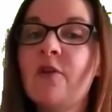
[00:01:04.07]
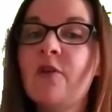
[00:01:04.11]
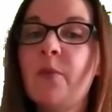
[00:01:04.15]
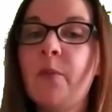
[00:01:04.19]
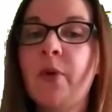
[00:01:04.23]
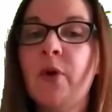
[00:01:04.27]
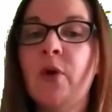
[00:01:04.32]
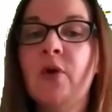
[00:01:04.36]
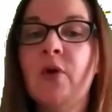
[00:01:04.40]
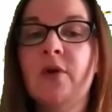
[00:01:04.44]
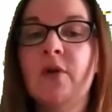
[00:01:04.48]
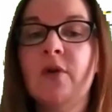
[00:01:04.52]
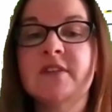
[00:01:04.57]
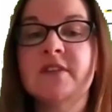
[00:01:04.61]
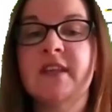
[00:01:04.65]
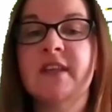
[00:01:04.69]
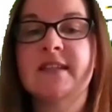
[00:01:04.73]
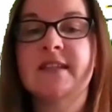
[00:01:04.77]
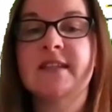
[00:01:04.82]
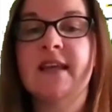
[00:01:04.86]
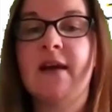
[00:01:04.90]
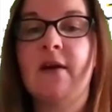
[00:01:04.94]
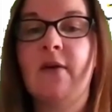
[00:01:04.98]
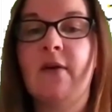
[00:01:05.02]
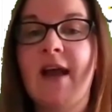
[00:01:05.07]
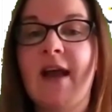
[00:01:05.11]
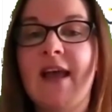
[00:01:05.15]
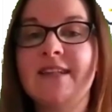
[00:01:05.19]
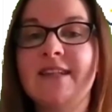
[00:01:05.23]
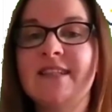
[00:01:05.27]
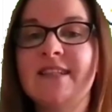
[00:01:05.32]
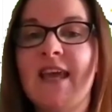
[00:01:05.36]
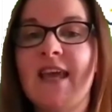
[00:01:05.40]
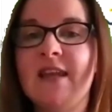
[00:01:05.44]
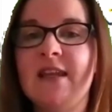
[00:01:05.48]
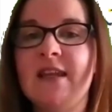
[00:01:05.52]
report set out a
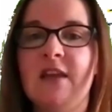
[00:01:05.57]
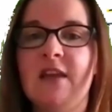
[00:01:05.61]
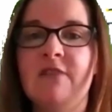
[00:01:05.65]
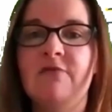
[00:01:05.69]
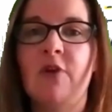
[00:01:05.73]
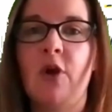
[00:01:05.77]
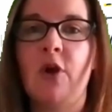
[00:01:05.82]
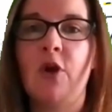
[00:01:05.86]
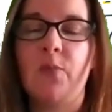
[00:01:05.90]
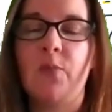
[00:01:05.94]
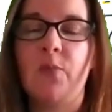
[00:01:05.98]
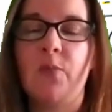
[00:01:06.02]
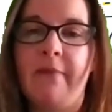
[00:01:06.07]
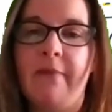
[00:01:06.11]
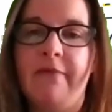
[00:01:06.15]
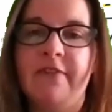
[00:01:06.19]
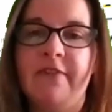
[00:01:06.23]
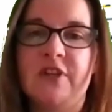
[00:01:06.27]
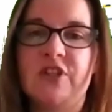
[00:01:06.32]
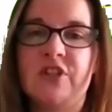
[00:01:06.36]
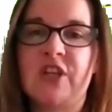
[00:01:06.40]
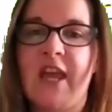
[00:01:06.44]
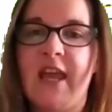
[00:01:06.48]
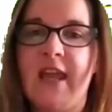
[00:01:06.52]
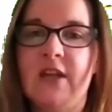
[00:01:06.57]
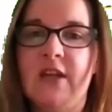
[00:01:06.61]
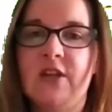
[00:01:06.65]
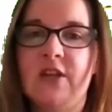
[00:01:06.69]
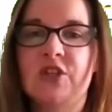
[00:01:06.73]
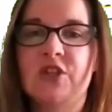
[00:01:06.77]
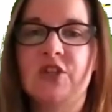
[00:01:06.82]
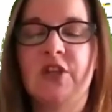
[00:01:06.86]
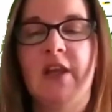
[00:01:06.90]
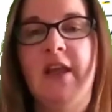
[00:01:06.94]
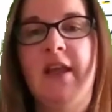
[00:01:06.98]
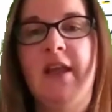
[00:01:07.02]
10-year roadmap for
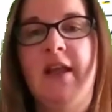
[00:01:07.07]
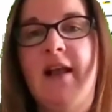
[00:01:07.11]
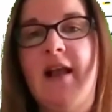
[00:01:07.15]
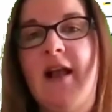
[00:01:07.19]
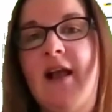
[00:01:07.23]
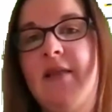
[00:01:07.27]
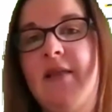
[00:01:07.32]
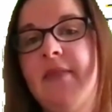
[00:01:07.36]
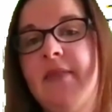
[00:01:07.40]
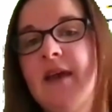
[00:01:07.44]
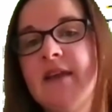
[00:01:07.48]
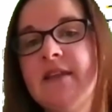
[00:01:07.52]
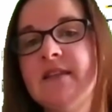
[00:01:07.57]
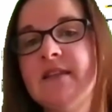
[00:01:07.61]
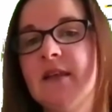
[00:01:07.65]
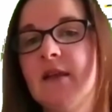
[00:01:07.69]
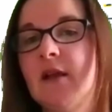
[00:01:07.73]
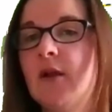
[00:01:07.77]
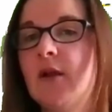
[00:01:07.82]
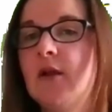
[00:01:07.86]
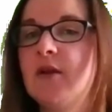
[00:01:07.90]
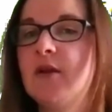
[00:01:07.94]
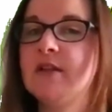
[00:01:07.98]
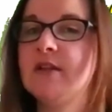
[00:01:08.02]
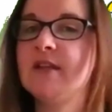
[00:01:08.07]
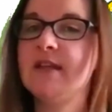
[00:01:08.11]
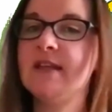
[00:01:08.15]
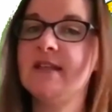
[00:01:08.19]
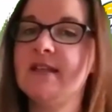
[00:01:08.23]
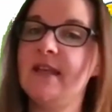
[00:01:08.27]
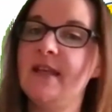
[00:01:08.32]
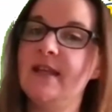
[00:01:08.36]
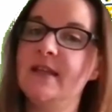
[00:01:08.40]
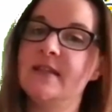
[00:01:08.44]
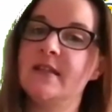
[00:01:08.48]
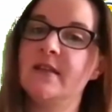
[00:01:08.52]
change, and that included
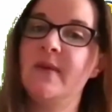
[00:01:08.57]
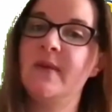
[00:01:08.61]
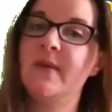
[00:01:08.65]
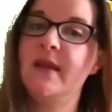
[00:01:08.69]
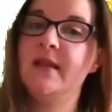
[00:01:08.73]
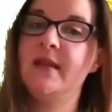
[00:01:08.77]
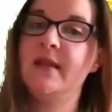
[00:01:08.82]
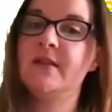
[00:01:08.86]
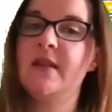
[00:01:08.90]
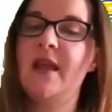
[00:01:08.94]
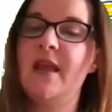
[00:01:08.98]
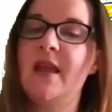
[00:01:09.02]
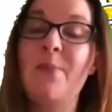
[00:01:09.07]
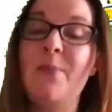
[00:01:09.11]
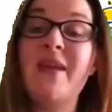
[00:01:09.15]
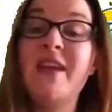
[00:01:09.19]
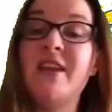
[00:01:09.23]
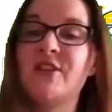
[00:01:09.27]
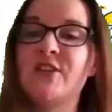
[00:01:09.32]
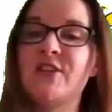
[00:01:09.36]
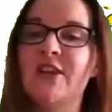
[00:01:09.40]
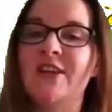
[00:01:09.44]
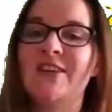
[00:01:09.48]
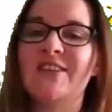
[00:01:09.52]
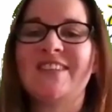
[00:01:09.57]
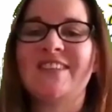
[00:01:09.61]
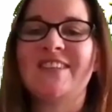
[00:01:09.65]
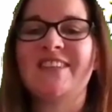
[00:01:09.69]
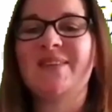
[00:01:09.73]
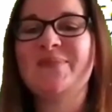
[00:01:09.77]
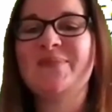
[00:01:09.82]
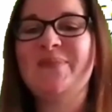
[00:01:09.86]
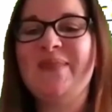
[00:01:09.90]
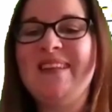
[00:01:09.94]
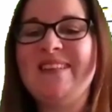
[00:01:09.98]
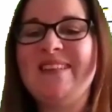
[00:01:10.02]
immediate,
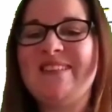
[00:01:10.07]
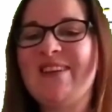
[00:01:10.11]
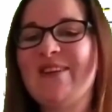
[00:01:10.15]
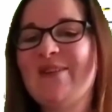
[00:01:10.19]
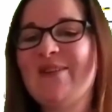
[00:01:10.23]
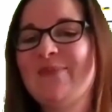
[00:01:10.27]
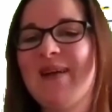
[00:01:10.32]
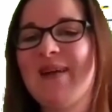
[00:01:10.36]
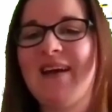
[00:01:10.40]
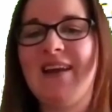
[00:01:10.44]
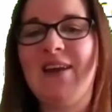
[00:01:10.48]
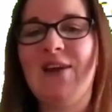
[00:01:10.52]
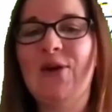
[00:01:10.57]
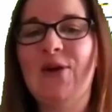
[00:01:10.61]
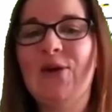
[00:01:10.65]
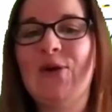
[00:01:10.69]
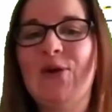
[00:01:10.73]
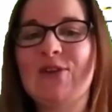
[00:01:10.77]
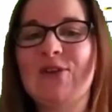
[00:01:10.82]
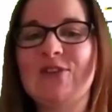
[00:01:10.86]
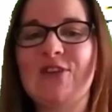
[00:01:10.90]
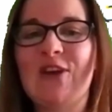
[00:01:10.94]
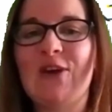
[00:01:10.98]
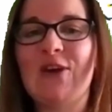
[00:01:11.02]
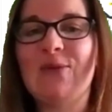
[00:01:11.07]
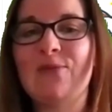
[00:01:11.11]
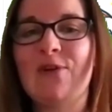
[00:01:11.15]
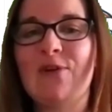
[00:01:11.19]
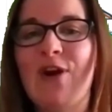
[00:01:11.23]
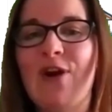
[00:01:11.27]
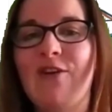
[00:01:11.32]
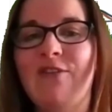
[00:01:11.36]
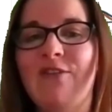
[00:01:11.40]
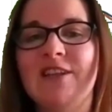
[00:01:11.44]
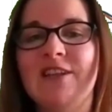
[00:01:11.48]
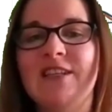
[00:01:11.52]
medium and longer term
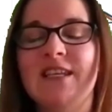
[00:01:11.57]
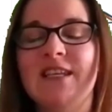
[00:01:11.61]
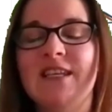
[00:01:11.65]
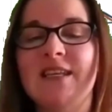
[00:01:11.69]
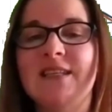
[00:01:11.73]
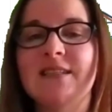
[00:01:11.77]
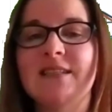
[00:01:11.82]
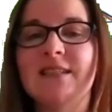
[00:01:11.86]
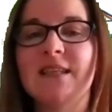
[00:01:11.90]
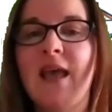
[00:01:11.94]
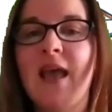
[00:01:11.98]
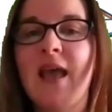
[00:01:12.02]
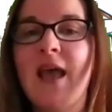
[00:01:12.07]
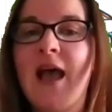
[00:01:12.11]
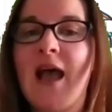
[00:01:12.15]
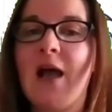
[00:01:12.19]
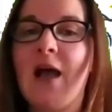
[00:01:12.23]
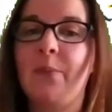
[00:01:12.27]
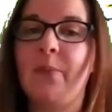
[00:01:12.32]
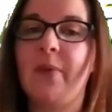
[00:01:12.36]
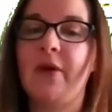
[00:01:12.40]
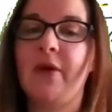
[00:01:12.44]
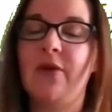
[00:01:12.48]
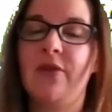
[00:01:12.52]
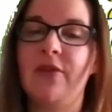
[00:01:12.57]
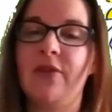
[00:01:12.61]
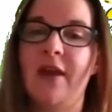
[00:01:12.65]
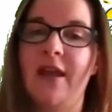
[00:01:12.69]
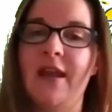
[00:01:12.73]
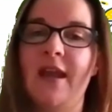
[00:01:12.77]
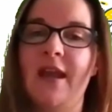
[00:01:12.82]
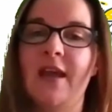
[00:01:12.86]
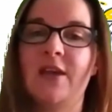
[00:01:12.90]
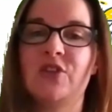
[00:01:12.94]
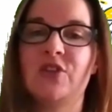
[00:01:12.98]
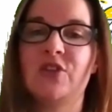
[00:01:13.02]
priorities at both a
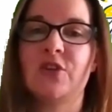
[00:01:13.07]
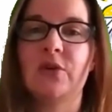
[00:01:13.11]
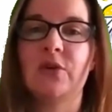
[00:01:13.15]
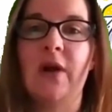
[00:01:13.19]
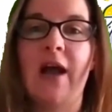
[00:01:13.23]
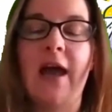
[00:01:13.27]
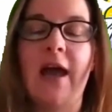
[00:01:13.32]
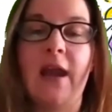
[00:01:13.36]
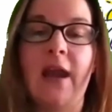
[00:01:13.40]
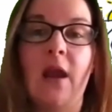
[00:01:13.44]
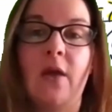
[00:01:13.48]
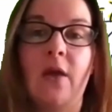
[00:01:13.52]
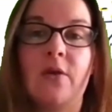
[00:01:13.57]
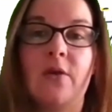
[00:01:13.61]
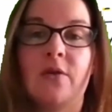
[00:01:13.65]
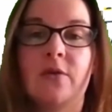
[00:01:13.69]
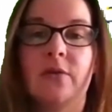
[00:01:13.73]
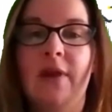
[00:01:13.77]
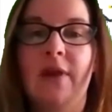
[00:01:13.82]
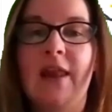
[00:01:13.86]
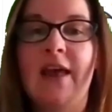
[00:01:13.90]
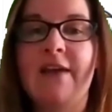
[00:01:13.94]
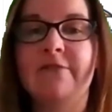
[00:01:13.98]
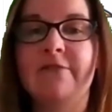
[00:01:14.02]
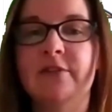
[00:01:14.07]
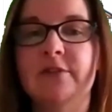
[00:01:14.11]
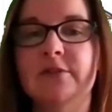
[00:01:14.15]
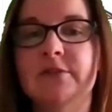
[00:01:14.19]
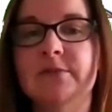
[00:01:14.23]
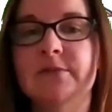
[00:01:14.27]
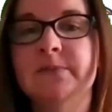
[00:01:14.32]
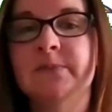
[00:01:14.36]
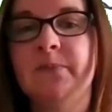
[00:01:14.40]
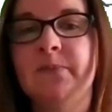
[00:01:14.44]
national and local level.